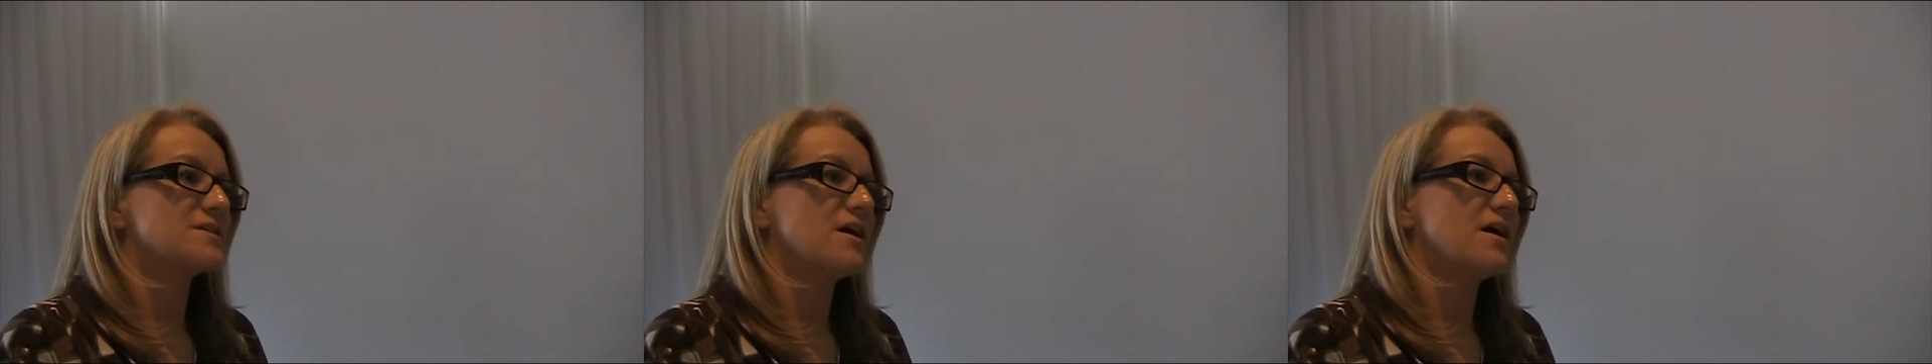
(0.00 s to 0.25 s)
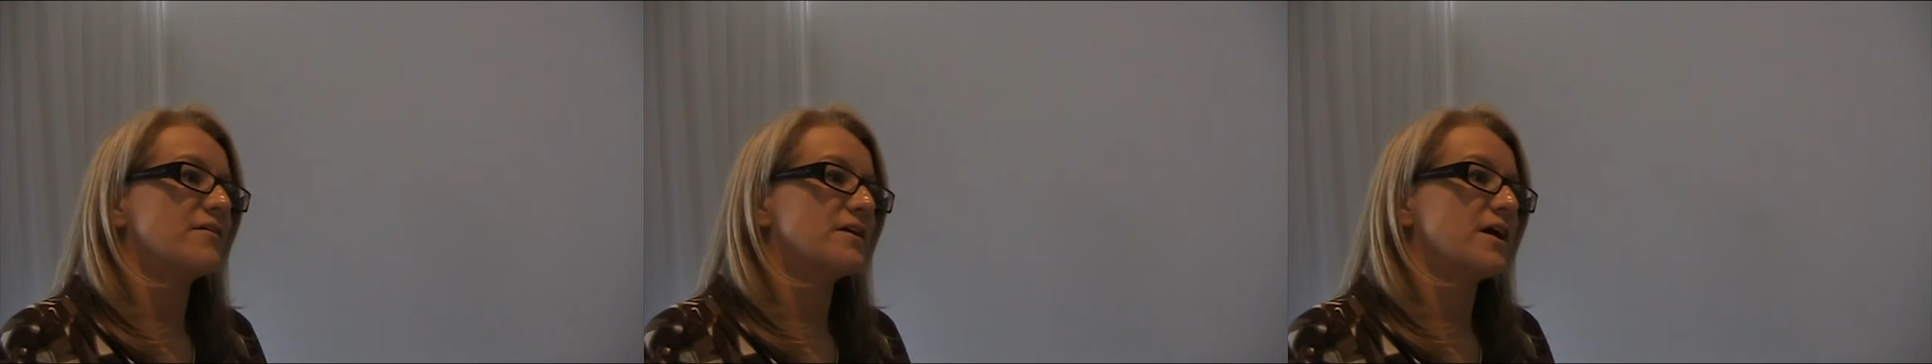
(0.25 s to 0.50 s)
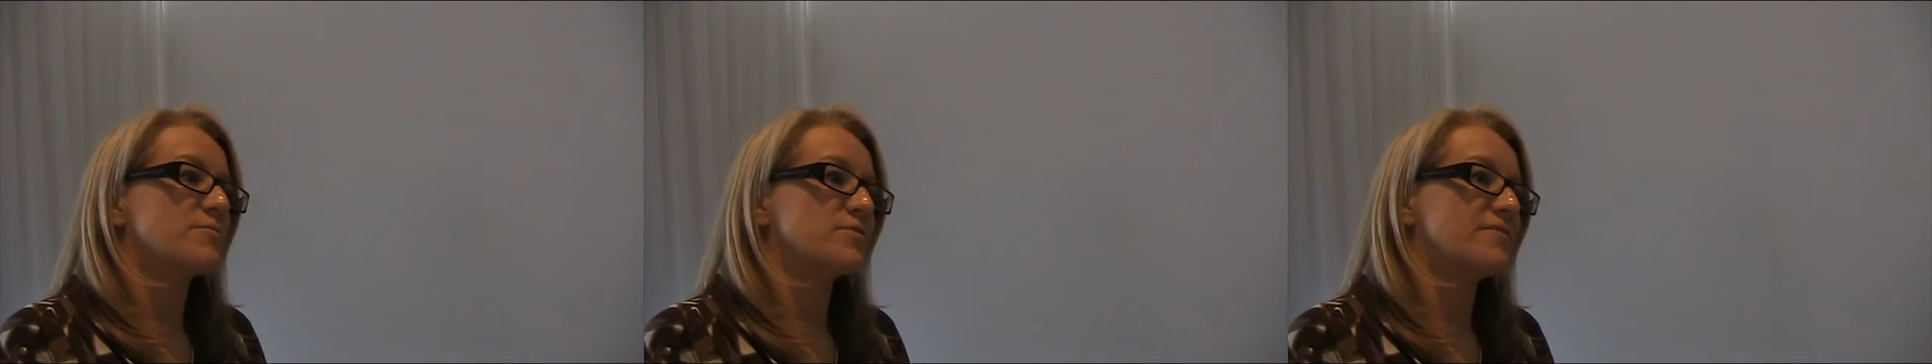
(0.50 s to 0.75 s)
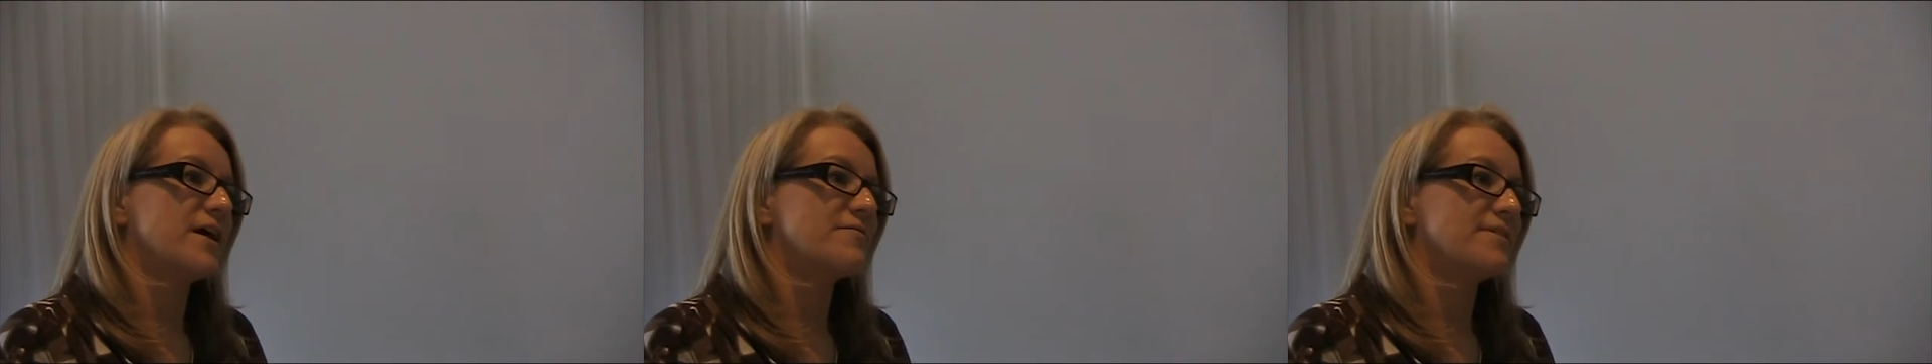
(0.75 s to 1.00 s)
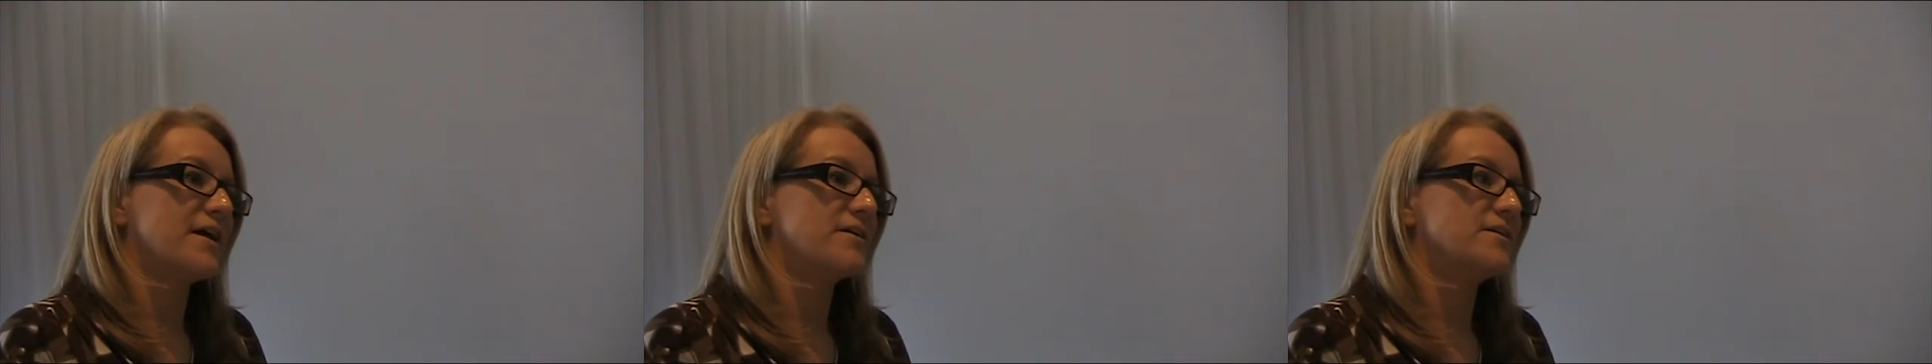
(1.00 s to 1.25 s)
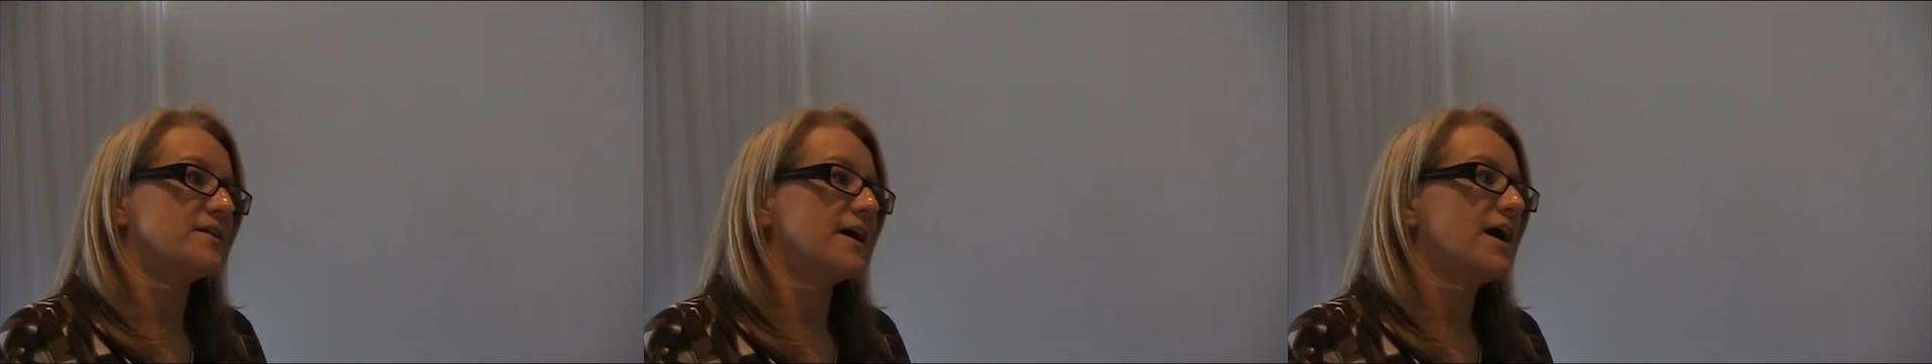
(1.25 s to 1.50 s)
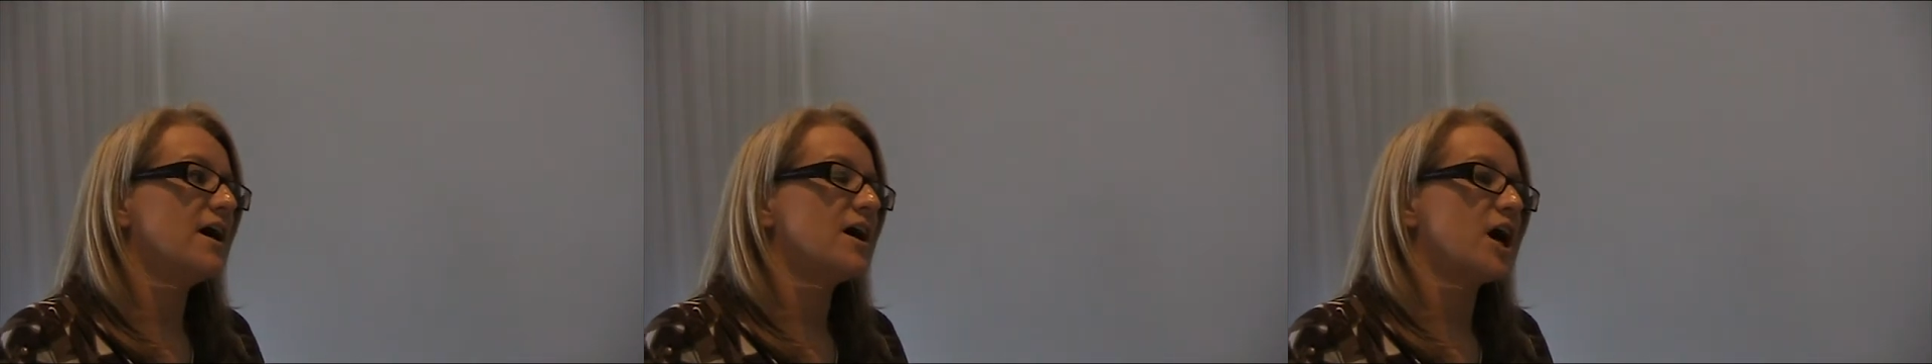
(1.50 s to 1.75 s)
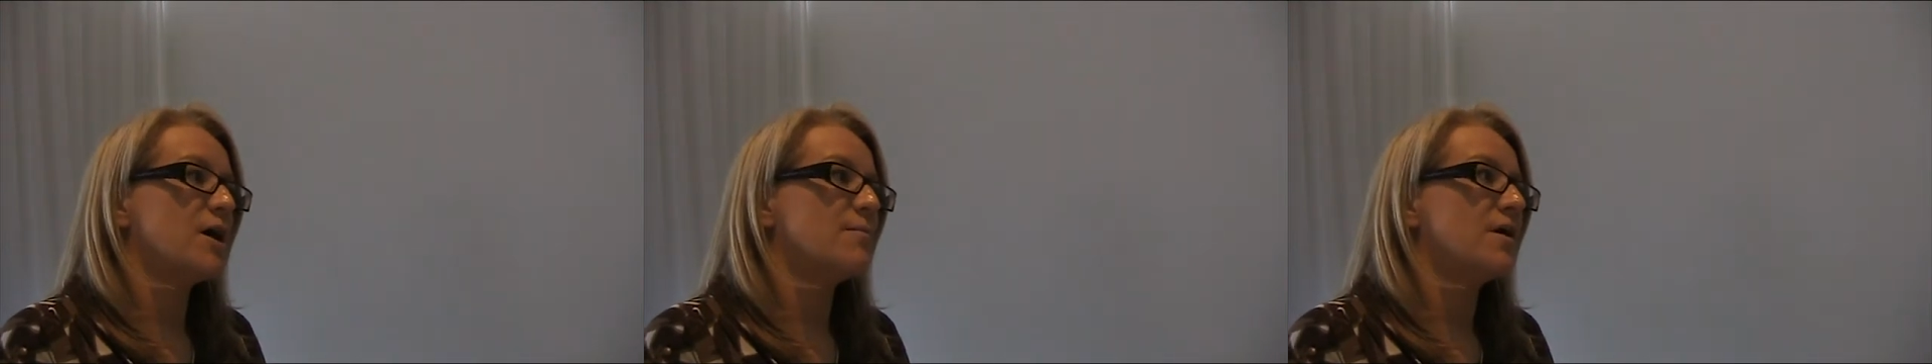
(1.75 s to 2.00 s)
are and provide value
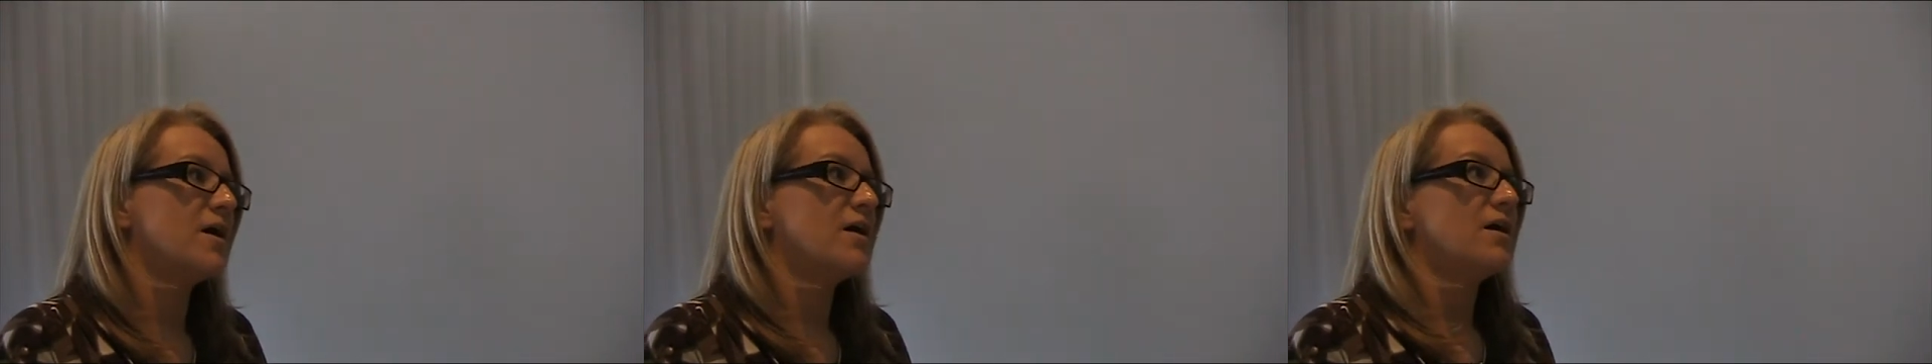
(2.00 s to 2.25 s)
there.